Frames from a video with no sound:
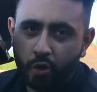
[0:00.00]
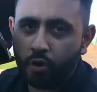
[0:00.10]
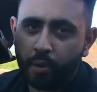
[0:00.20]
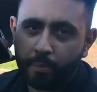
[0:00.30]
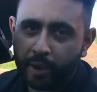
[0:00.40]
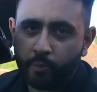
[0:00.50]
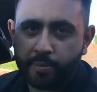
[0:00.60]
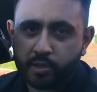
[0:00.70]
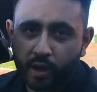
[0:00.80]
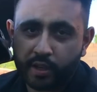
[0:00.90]
or our main
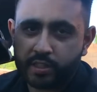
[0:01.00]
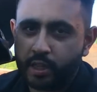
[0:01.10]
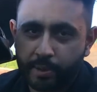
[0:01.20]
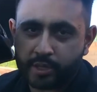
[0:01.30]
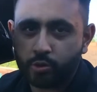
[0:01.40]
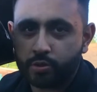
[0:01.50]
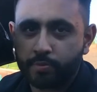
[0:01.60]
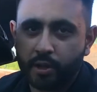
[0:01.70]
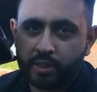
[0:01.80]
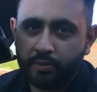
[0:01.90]
website, CBS
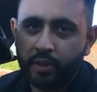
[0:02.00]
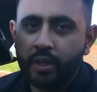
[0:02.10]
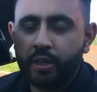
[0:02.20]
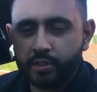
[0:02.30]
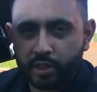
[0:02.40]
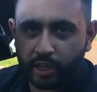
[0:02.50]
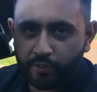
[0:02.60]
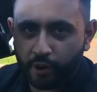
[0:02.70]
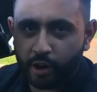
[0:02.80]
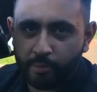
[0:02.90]
Automotive. So thank
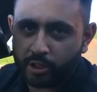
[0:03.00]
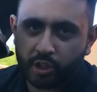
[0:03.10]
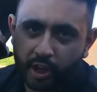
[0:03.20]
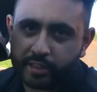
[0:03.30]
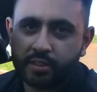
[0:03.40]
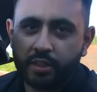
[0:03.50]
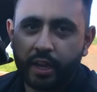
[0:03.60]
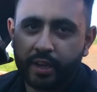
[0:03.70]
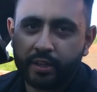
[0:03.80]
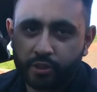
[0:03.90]
you very much guys,
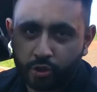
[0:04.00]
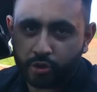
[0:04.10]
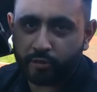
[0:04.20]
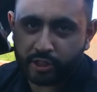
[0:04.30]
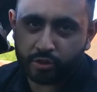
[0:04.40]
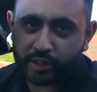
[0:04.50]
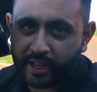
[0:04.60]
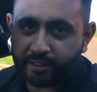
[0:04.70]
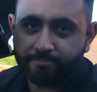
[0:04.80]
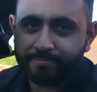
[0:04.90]
and enjoy the rest of your day.